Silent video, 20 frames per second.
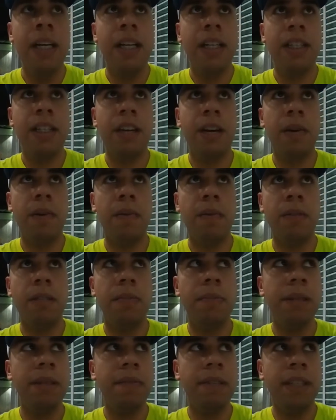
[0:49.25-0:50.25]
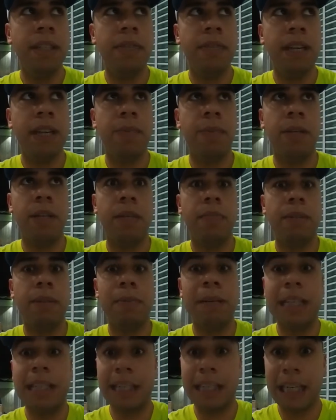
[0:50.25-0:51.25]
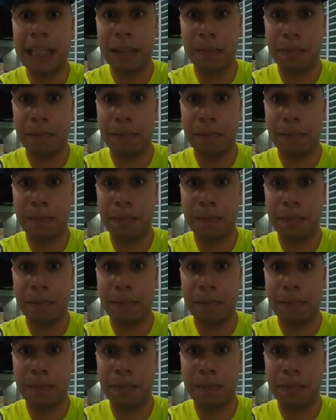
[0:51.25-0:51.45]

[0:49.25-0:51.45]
So some of the videos that we're going to be making at